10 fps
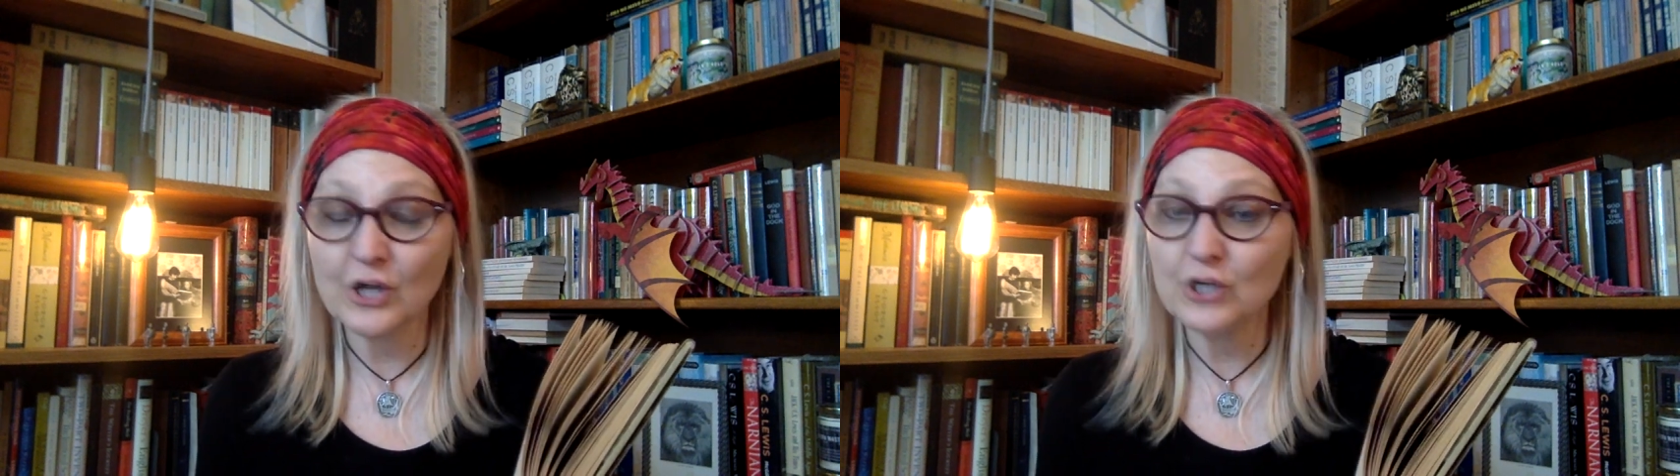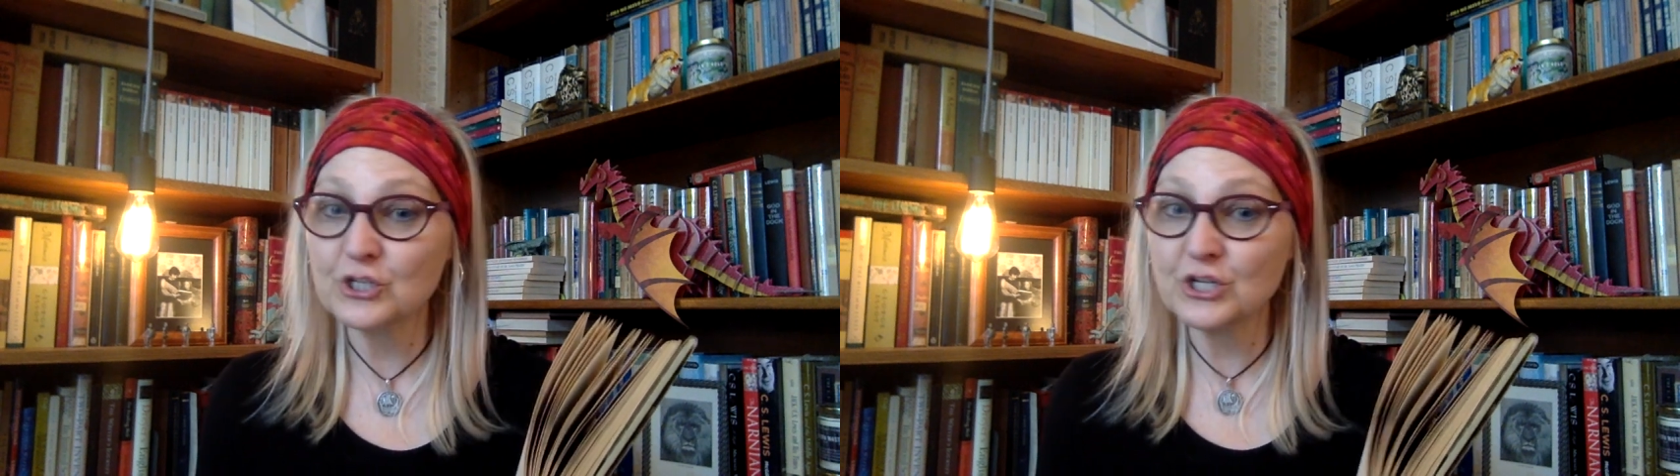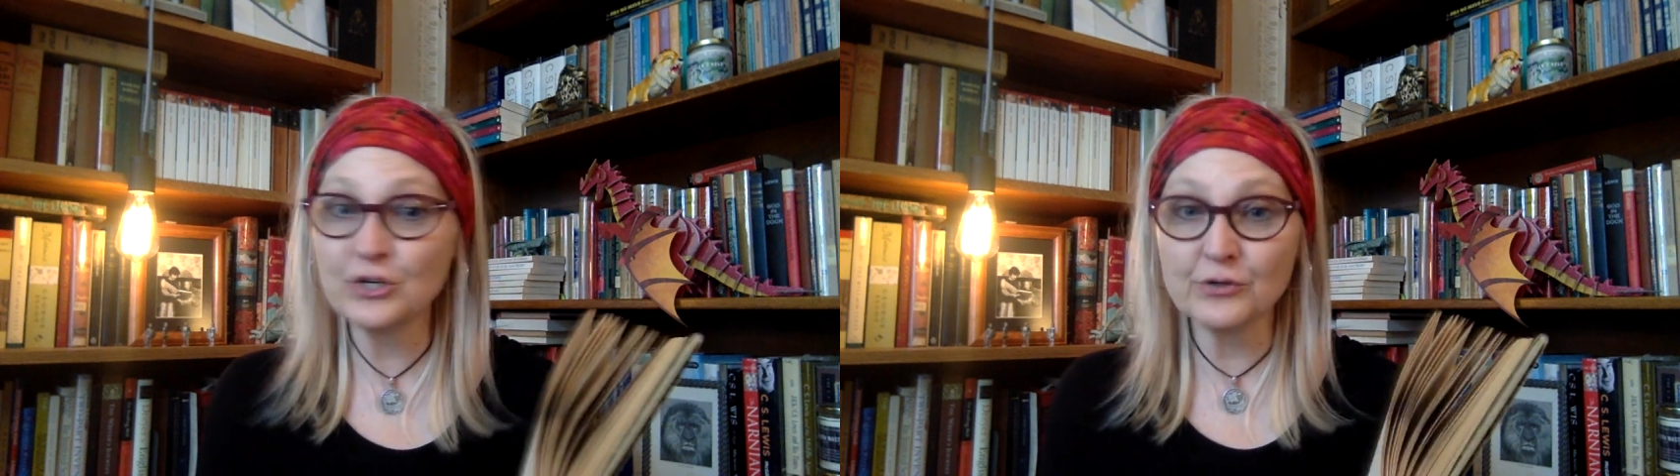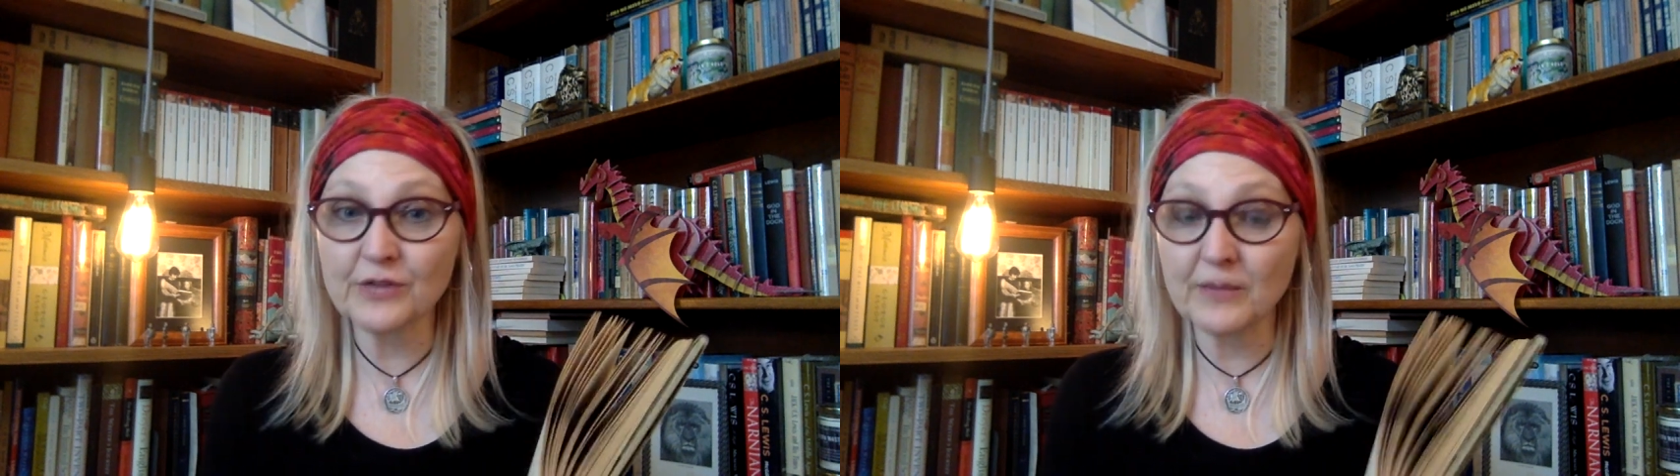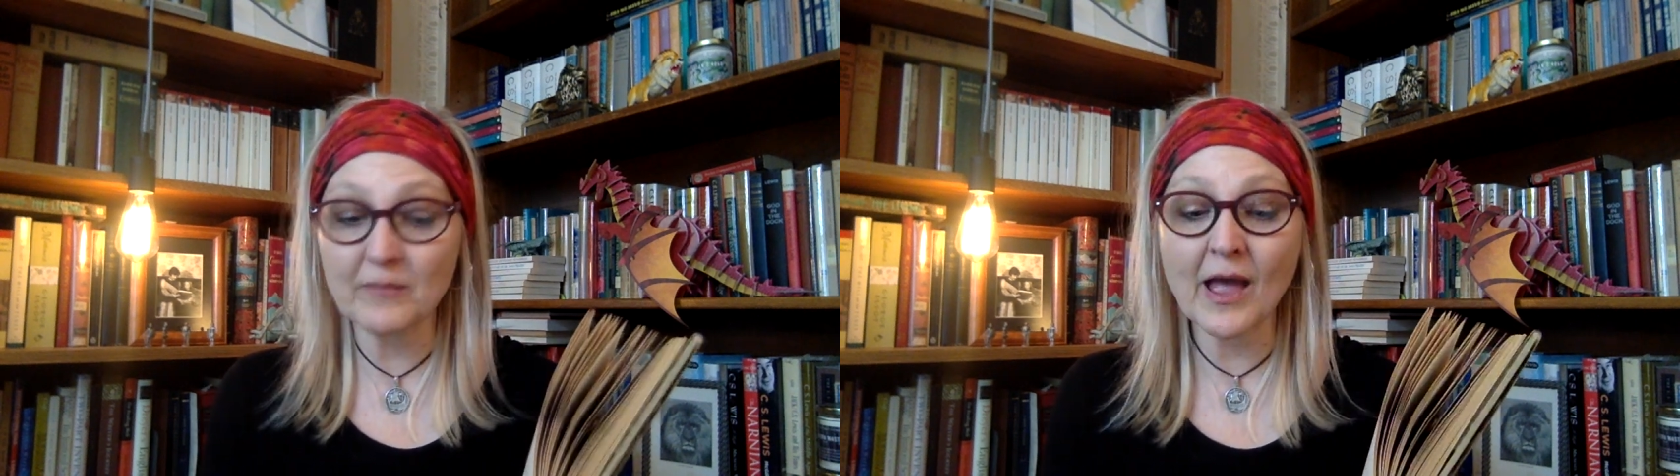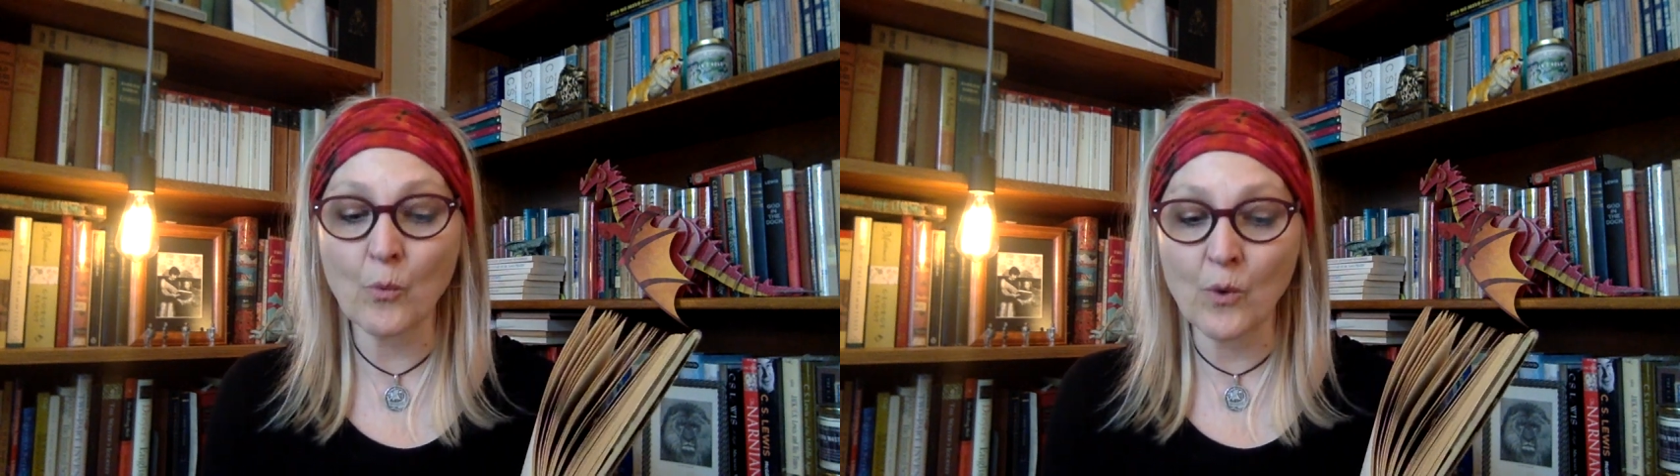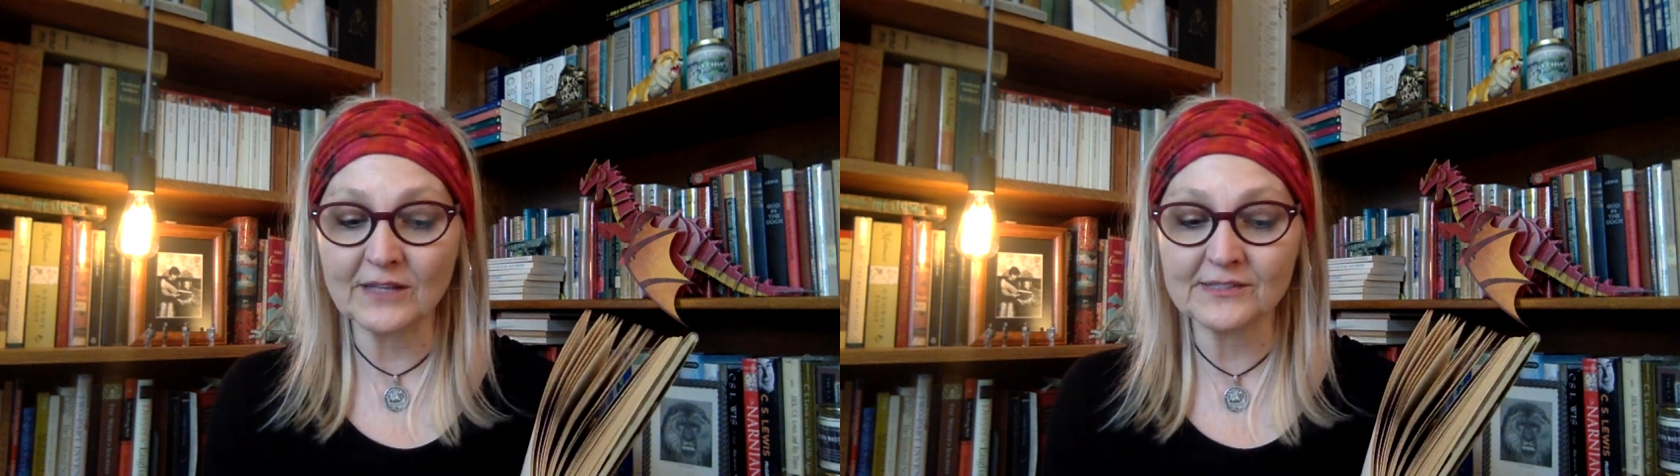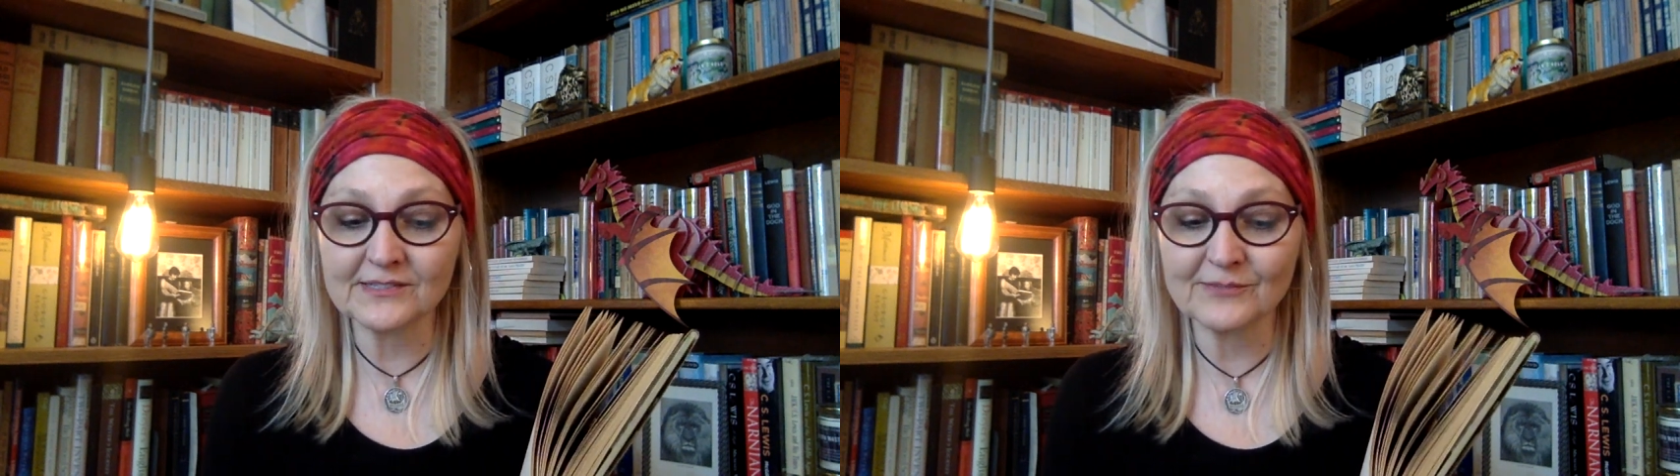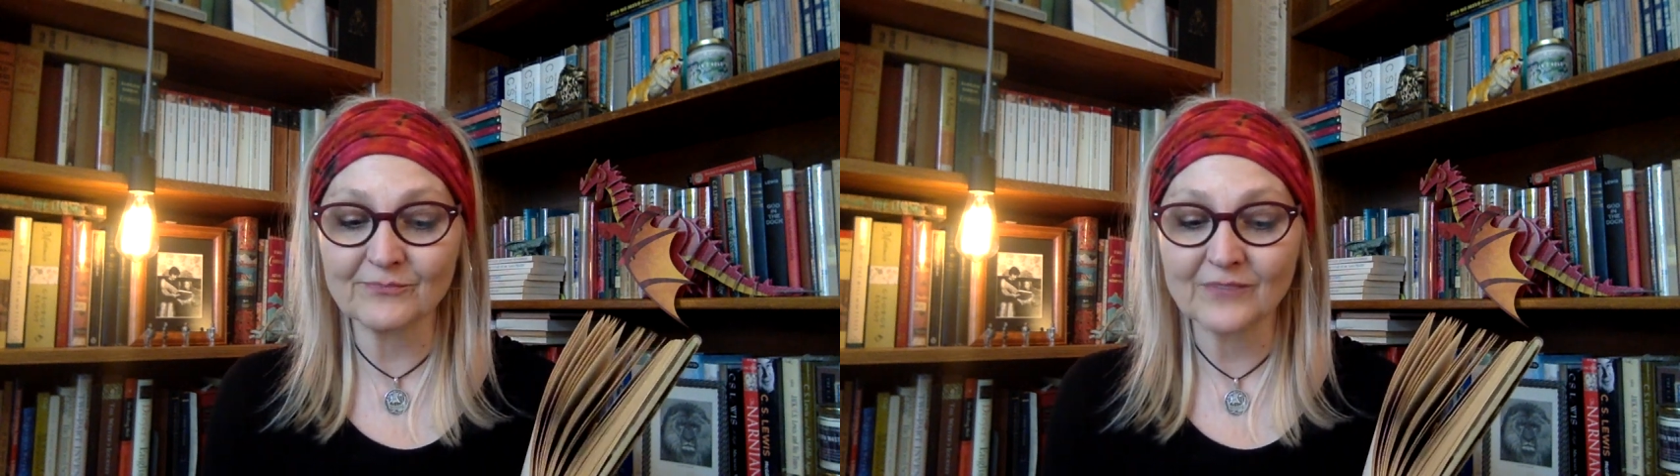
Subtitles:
She knew them at once.